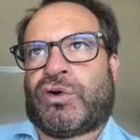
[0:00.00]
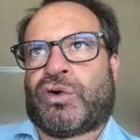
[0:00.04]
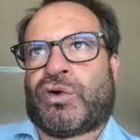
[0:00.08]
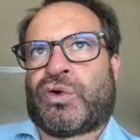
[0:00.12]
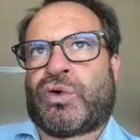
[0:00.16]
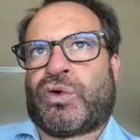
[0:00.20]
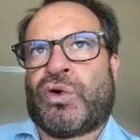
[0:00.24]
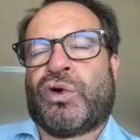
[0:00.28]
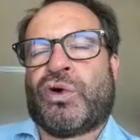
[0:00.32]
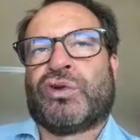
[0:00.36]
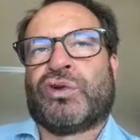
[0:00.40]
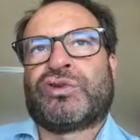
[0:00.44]

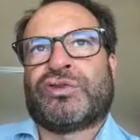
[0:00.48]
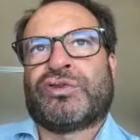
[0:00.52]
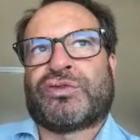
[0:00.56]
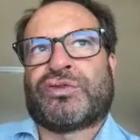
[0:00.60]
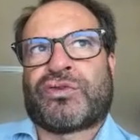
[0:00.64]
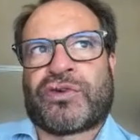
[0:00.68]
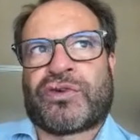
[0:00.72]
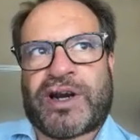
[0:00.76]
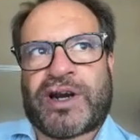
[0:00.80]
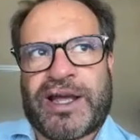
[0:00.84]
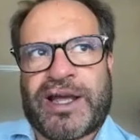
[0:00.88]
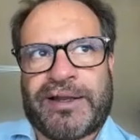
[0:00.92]
close
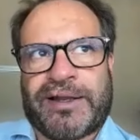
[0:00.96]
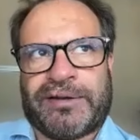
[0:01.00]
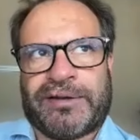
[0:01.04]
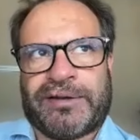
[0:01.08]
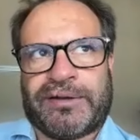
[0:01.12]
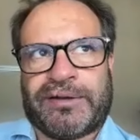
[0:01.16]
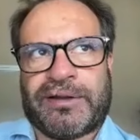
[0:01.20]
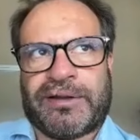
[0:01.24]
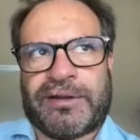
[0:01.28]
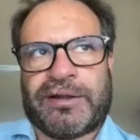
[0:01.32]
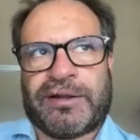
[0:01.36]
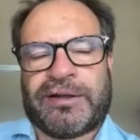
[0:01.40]

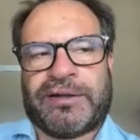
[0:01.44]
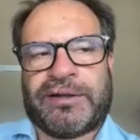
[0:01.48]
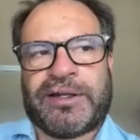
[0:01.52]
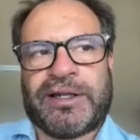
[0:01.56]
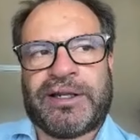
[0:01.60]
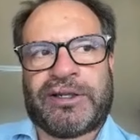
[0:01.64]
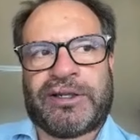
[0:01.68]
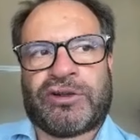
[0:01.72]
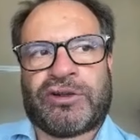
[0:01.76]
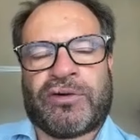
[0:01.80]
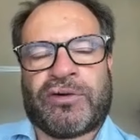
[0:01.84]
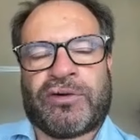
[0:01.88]
friends
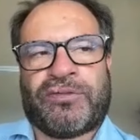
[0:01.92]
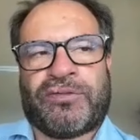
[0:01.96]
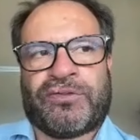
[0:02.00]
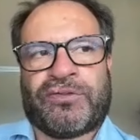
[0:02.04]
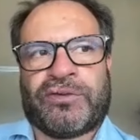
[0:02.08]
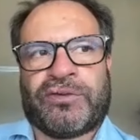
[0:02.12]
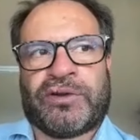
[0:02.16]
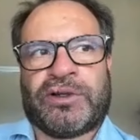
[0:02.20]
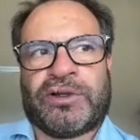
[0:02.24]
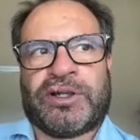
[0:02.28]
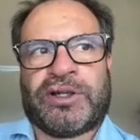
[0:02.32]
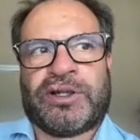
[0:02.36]
that of
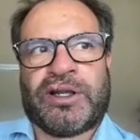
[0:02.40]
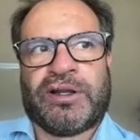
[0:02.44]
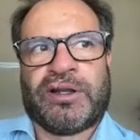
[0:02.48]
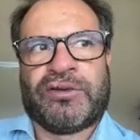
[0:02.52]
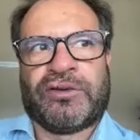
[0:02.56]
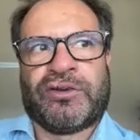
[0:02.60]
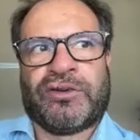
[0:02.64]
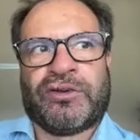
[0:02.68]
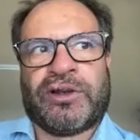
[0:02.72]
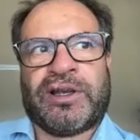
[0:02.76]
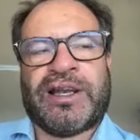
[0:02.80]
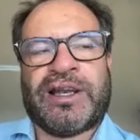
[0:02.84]
the
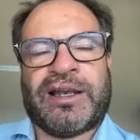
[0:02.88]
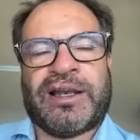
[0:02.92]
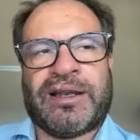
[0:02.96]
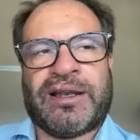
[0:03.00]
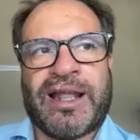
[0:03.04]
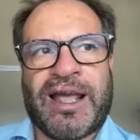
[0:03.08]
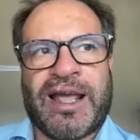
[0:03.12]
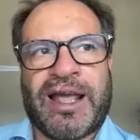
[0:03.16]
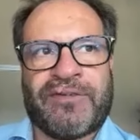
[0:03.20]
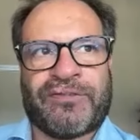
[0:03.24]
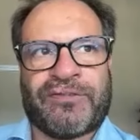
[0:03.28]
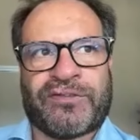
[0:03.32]

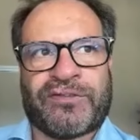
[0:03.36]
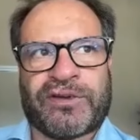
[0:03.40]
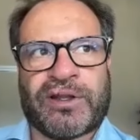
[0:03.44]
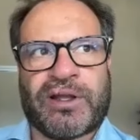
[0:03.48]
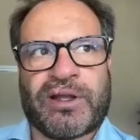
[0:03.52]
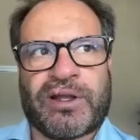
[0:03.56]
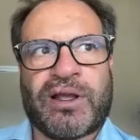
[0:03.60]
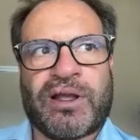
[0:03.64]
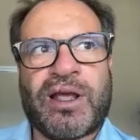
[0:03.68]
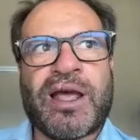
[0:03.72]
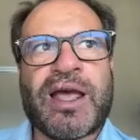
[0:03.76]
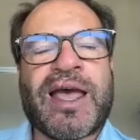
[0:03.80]
left,
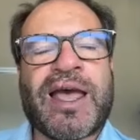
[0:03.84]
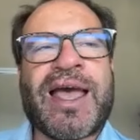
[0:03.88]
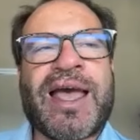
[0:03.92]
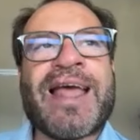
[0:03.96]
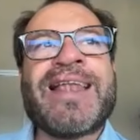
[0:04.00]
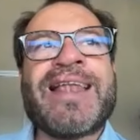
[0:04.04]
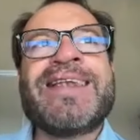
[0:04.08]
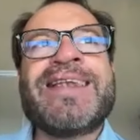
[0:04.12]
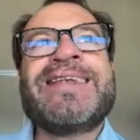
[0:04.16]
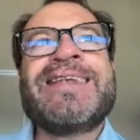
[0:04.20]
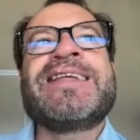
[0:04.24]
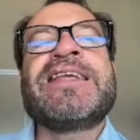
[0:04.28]

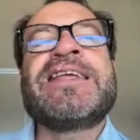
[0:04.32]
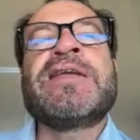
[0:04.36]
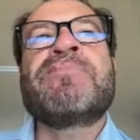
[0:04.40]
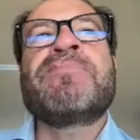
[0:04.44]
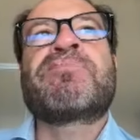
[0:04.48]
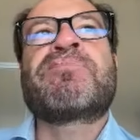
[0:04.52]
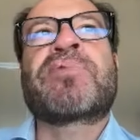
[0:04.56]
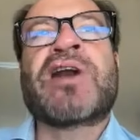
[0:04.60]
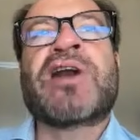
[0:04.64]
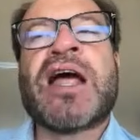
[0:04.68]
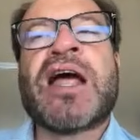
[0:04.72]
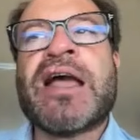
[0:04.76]
and
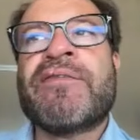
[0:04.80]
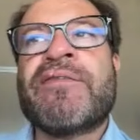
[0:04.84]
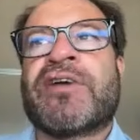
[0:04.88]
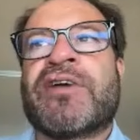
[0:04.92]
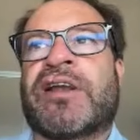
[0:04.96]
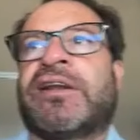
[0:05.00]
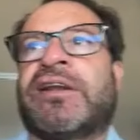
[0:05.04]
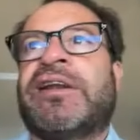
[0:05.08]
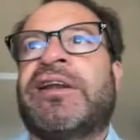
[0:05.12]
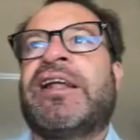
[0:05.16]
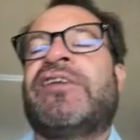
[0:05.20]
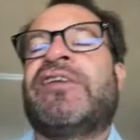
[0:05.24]
in
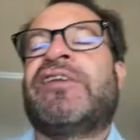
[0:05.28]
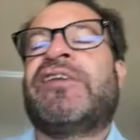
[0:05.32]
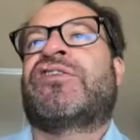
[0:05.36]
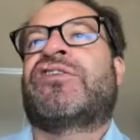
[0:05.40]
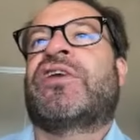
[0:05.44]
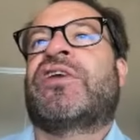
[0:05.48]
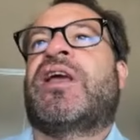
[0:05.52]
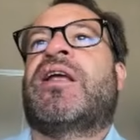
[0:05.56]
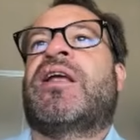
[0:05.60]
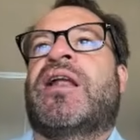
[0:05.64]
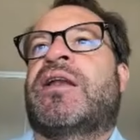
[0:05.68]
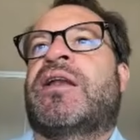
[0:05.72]
private they
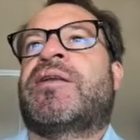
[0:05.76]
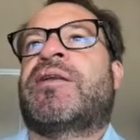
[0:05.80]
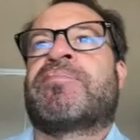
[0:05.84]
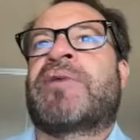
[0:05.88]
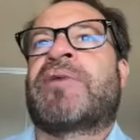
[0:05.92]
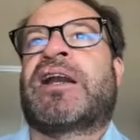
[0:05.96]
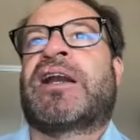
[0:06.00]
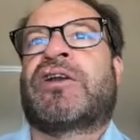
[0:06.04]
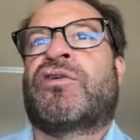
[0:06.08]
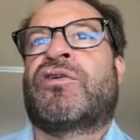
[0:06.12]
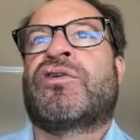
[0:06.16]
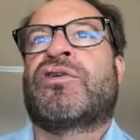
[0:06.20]
say,
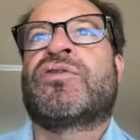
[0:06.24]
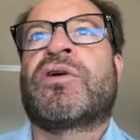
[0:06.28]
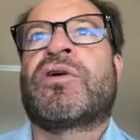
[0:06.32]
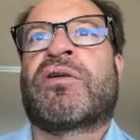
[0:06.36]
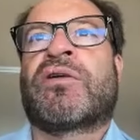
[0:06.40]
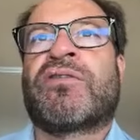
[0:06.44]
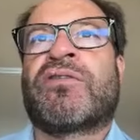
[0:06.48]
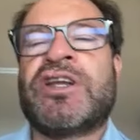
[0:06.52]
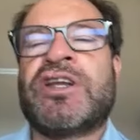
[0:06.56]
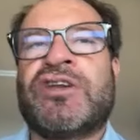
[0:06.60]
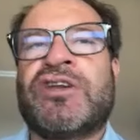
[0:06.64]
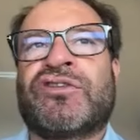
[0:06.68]
Marco, you
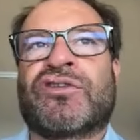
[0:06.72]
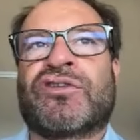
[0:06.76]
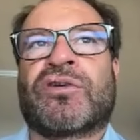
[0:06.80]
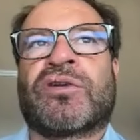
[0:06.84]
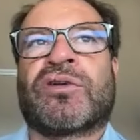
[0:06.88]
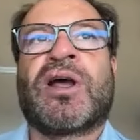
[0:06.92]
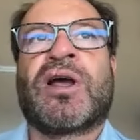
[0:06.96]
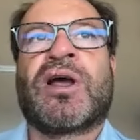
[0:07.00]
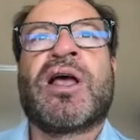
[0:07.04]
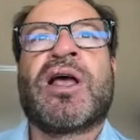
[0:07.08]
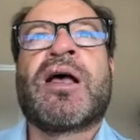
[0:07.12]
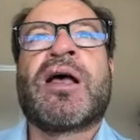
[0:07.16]
have reason,
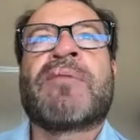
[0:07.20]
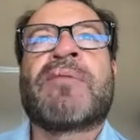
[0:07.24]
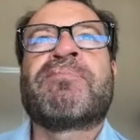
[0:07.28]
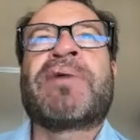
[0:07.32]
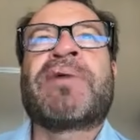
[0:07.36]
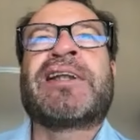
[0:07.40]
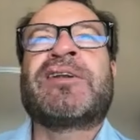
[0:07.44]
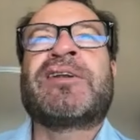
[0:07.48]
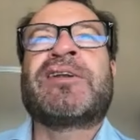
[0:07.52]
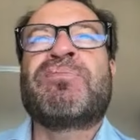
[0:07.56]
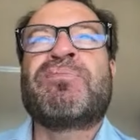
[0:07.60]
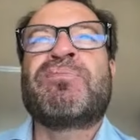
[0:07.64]

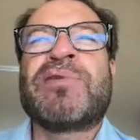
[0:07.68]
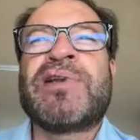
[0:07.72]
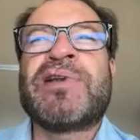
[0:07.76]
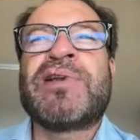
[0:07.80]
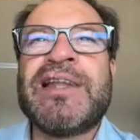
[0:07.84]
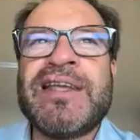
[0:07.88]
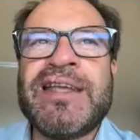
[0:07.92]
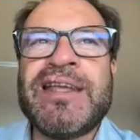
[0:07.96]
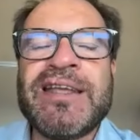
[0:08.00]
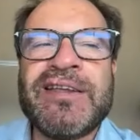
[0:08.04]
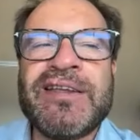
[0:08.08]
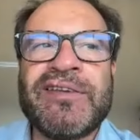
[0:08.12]
but
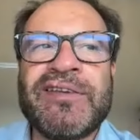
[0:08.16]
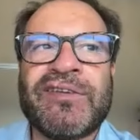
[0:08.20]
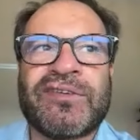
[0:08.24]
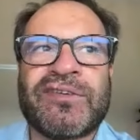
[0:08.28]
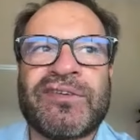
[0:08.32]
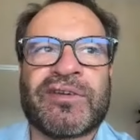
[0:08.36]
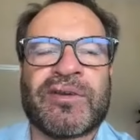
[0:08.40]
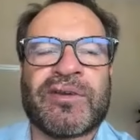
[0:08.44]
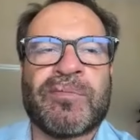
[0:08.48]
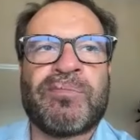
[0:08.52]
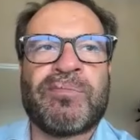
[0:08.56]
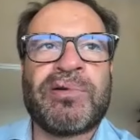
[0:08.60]

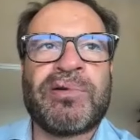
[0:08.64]
please,